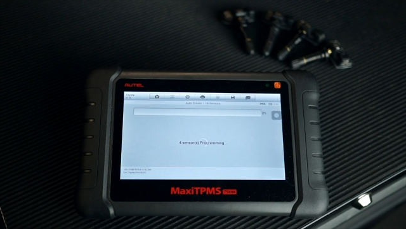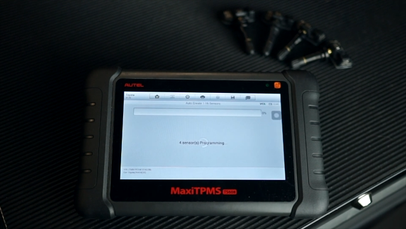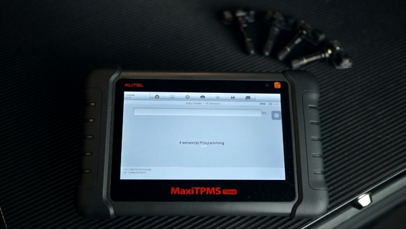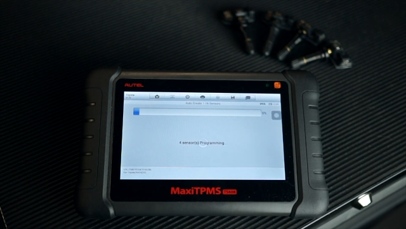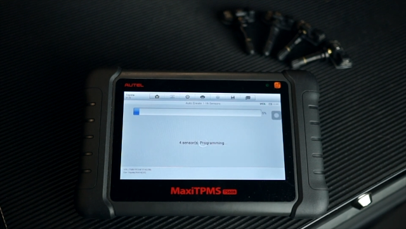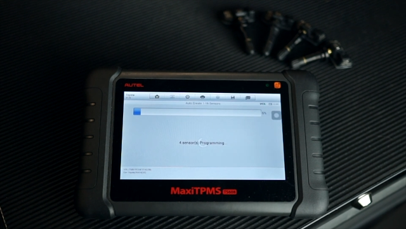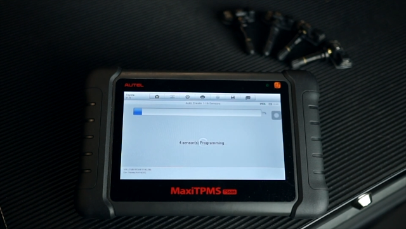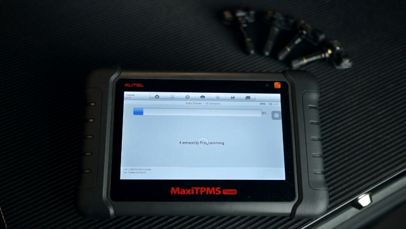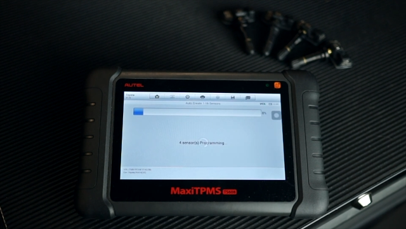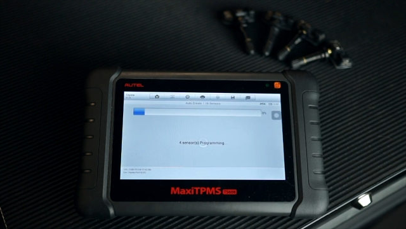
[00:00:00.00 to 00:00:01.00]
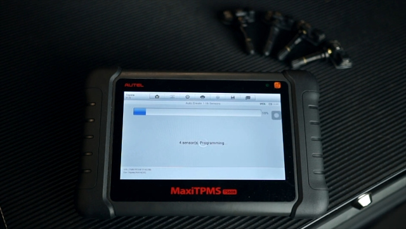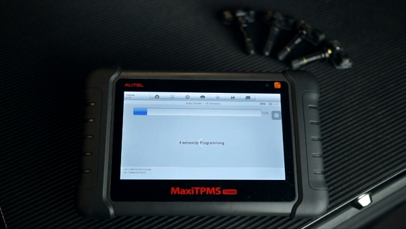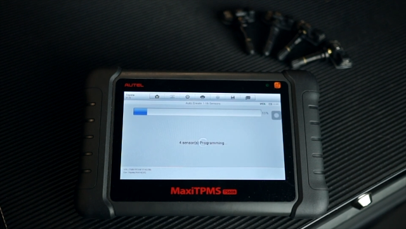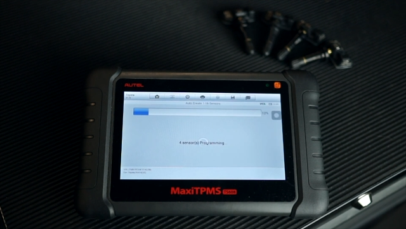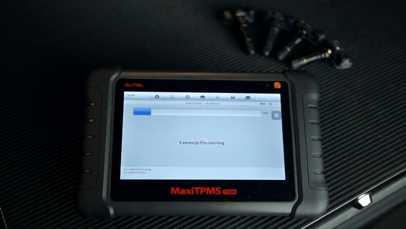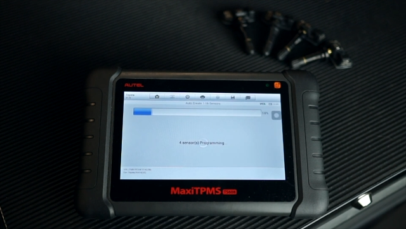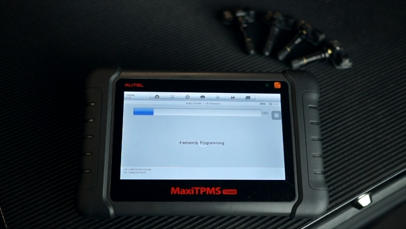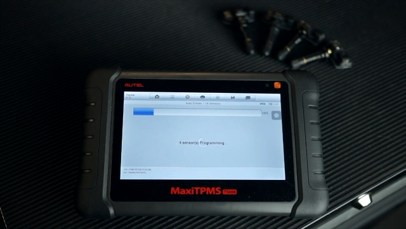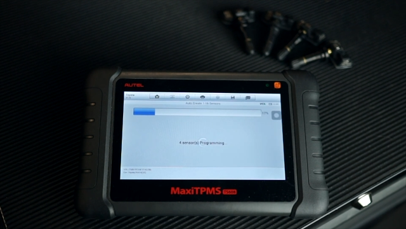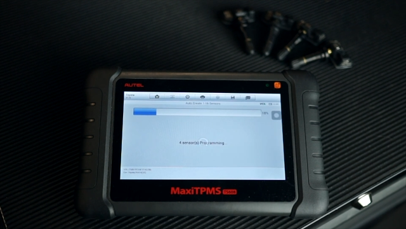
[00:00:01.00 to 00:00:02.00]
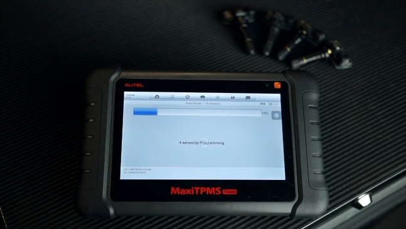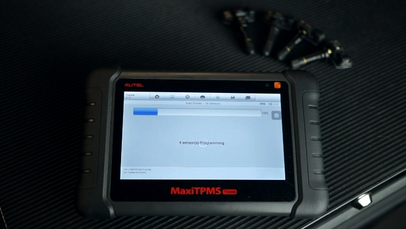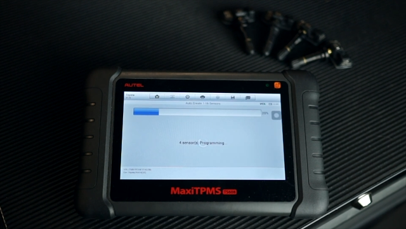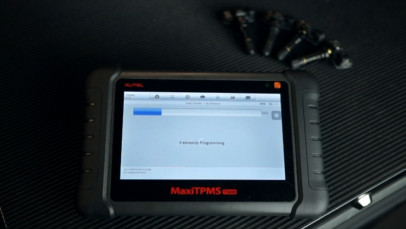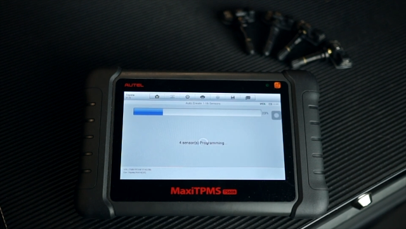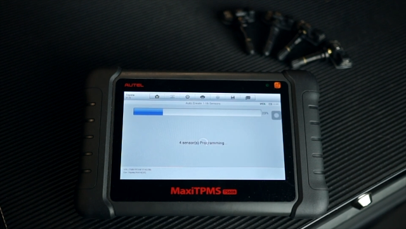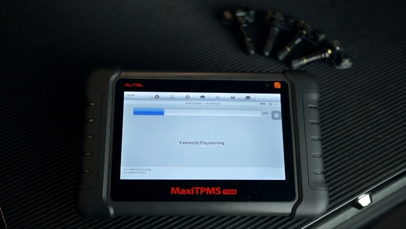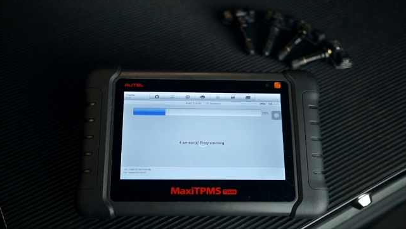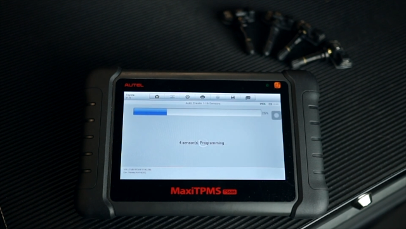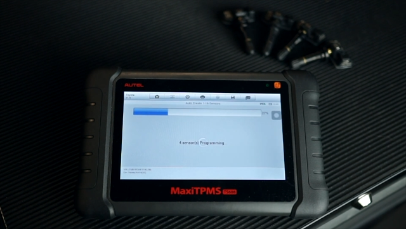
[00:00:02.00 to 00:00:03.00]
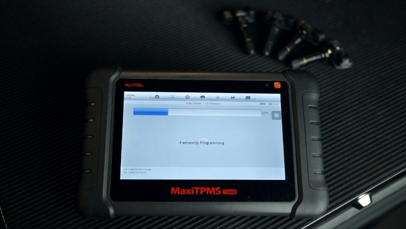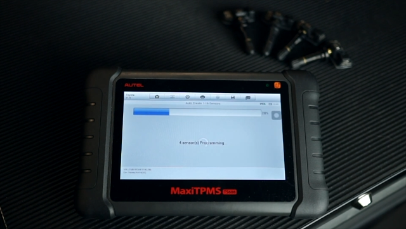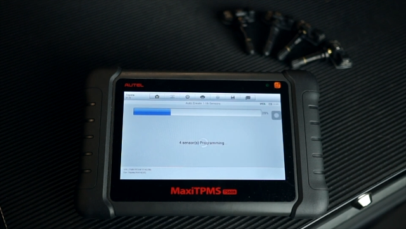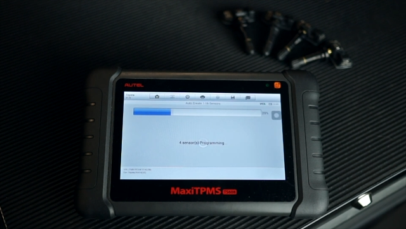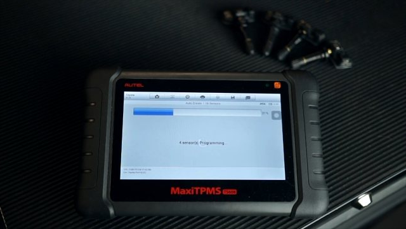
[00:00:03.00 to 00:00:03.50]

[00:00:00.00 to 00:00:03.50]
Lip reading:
[unreadable: no face in view]